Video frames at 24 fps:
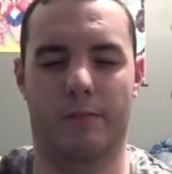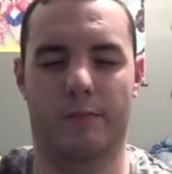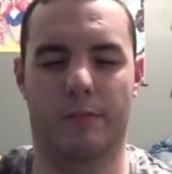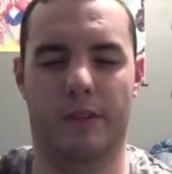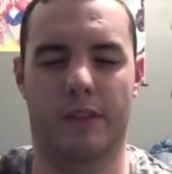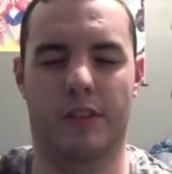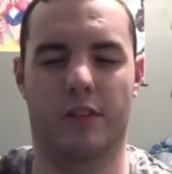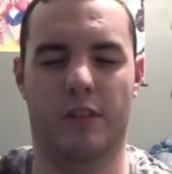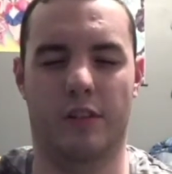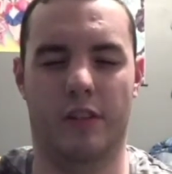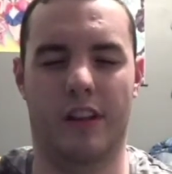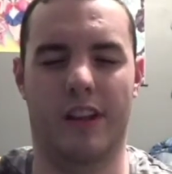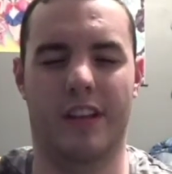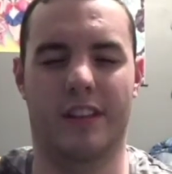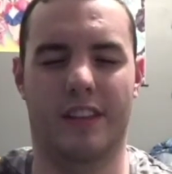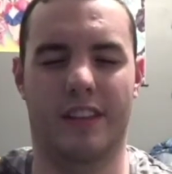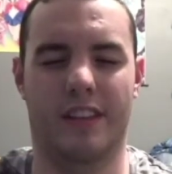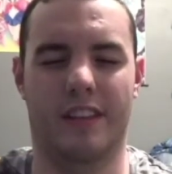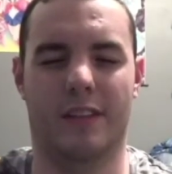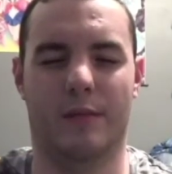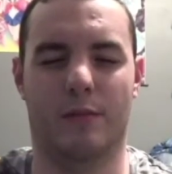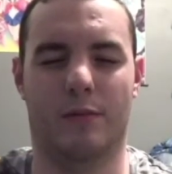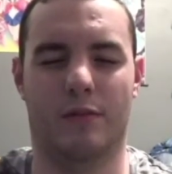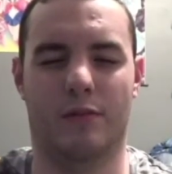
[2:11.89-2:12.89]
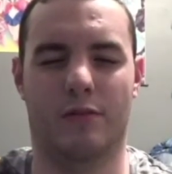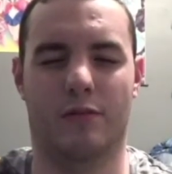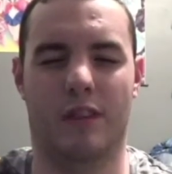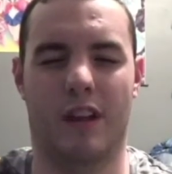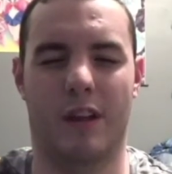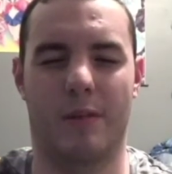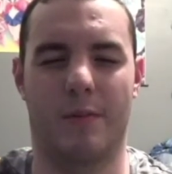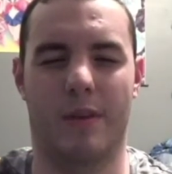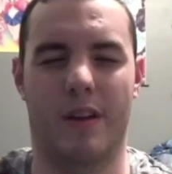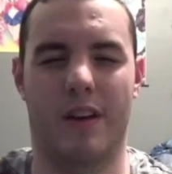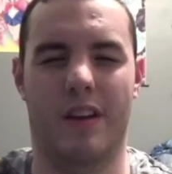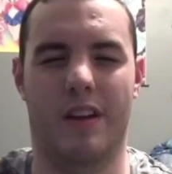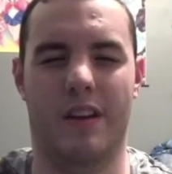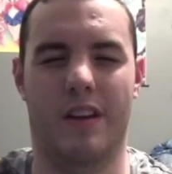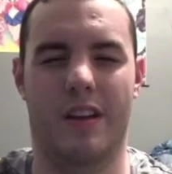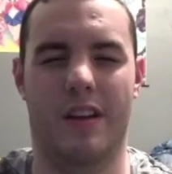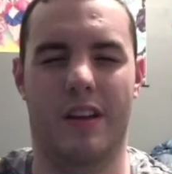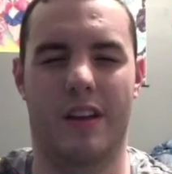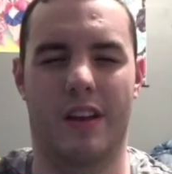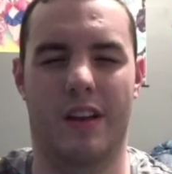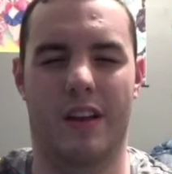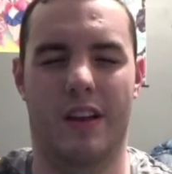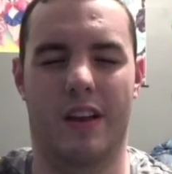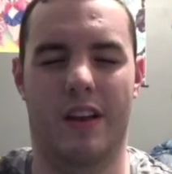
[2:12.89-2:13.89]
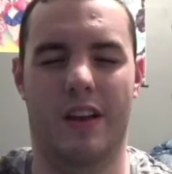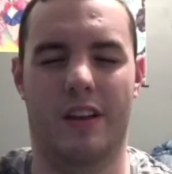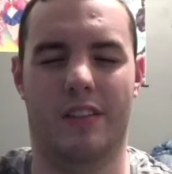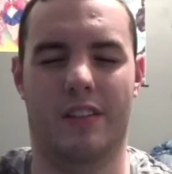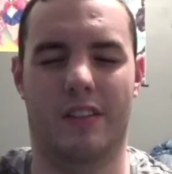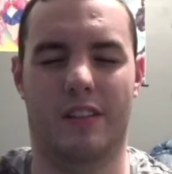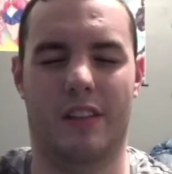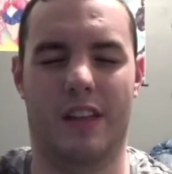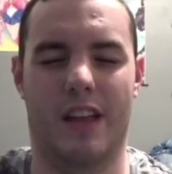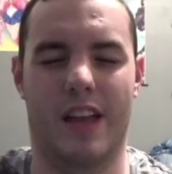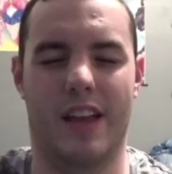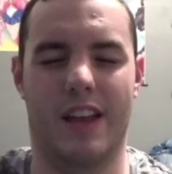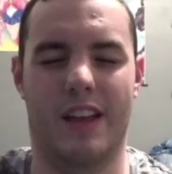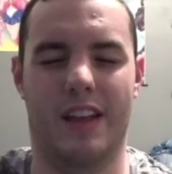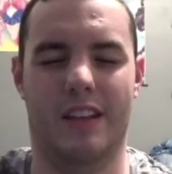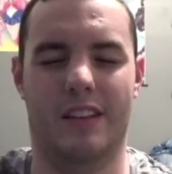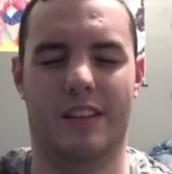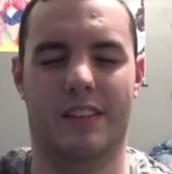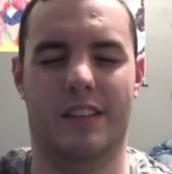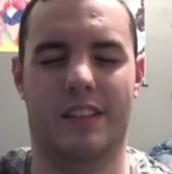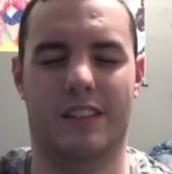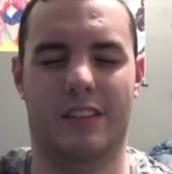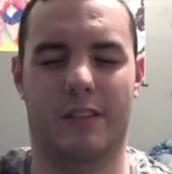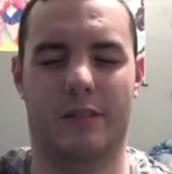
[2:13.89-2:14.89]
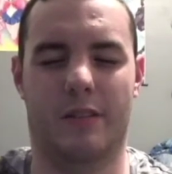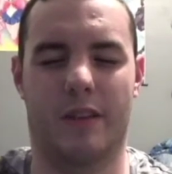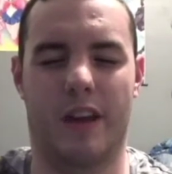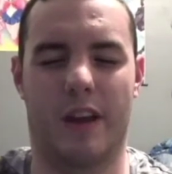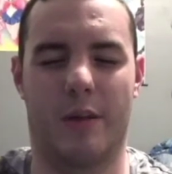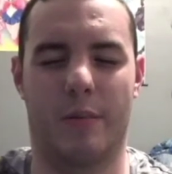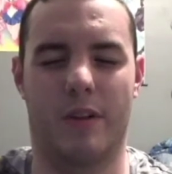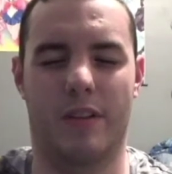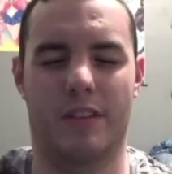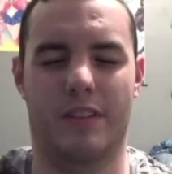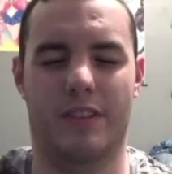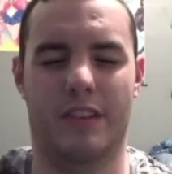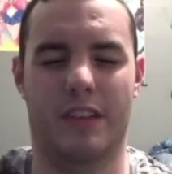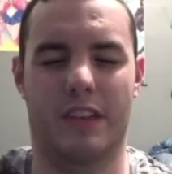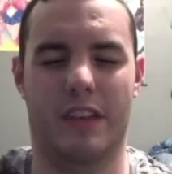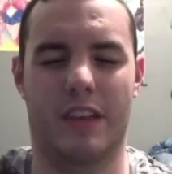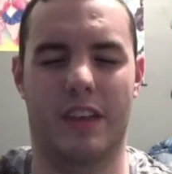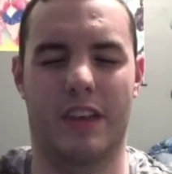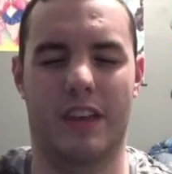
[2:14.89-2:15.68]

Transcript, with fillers: Be sure to hit the subscribe button, hit the like, send some comments,